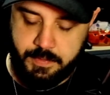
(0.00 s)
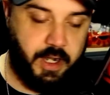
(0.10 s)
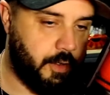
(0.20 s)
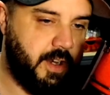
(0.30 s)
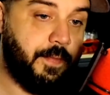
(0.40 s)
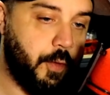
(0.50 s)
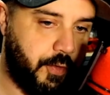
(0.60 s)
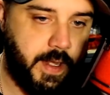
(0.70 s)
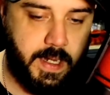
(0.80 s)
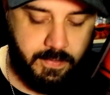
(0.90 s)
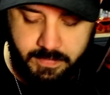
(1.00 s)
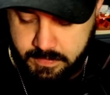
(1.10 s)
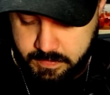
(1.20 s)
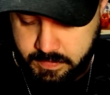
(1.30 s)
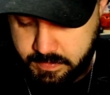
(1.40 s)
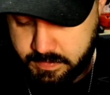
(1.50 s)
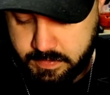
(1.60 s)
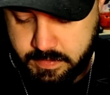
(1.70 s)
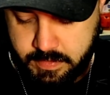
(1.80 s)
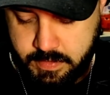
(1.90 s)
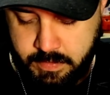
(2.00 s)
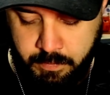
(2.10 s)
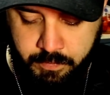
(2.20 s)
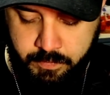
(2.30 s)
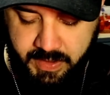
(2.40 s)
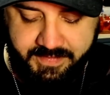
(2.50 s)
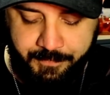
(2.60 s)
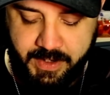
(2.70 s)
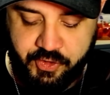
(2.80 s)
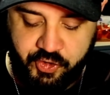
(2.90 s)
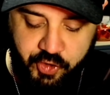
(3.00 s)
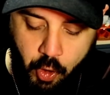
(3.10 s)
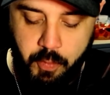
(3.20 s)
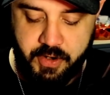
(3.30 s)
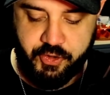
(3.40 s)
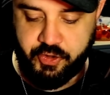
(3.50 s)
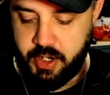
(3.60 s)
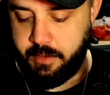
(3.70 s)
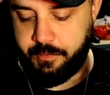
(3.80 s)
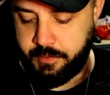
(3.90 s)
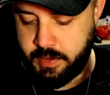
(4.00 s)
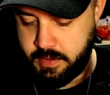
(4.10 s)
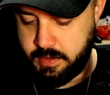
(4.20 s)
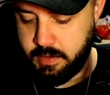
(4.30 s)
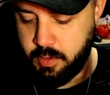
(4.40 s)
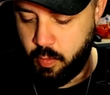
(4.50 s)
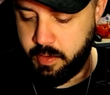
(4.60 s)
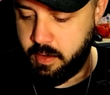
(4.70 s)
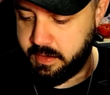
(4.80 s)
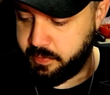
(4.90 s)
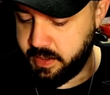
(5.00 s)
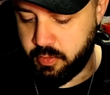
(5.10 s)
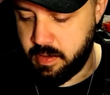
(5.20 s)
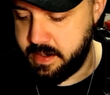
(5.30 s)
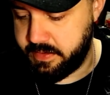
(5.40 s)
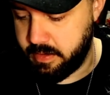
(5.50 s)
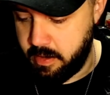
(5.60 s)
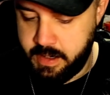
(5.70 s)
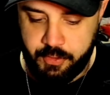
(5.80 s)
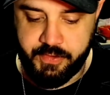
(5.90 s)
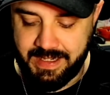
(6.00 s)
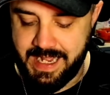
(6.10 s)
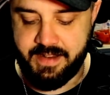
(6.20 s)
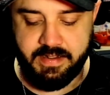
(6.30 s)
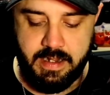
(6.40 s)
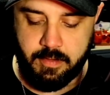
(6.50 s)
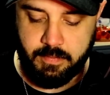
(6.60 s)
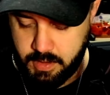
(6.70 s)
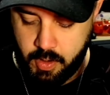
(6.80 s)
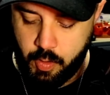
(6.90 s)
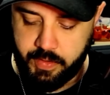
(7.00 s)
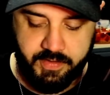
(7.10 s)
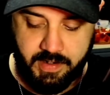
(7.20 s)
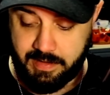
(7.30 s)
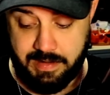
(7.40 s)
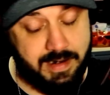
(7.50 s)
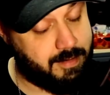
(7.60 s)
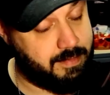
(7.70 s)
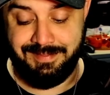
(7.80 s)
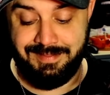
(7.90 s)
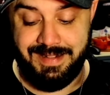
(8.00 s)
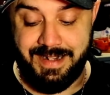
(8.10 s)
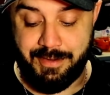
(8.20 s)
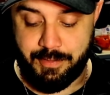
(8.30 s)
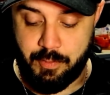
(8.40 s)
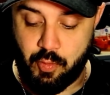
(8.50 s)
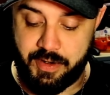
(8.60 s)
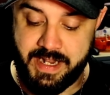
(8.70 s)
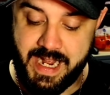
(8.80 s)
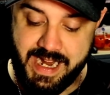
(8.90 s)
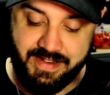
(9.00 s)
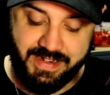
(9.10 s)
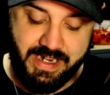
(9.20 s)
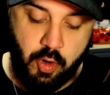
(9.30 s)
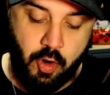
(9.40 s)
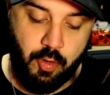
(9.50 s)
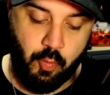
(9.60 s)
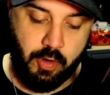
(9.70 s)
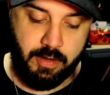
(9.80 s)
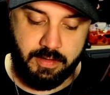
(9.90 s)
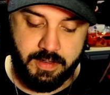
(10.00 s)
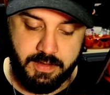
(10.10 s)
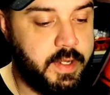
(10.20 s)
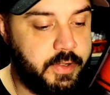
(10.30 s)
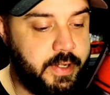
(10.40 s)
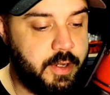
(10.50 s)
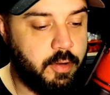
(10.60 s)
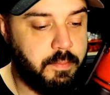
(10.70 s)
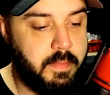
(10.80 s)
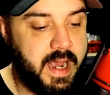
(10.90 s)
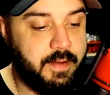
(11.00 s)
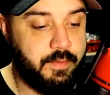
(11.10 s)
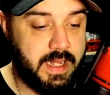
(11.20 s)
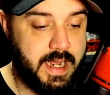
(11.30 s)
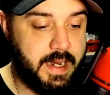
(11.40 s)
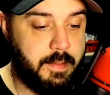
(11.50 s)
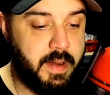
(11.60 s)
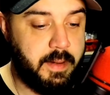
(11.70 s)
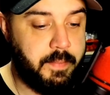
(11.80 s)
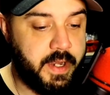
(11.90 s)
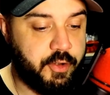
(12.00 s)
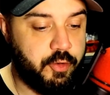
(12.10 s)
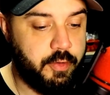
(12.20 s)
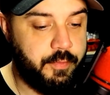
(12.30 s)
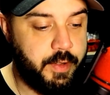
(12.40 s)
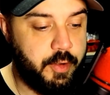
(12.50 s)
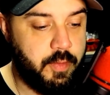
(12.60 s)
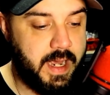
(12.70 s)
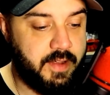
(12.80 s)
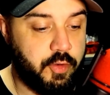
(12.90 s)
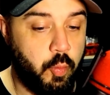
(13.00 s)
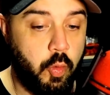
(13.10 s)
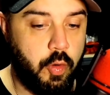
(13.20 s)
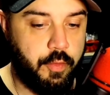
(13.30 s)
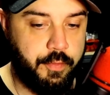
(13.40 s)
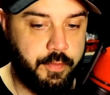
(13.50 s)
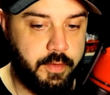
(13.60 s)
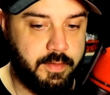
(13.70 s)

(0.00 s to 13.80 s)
not good at those things. Plus, I've had so much stuff going on. It's been crazy. All right, here's the last letter. Oh, it's not a letter. It's some more tasty artwork. Dear Mad Vlad, I made a picture of you as a wolf.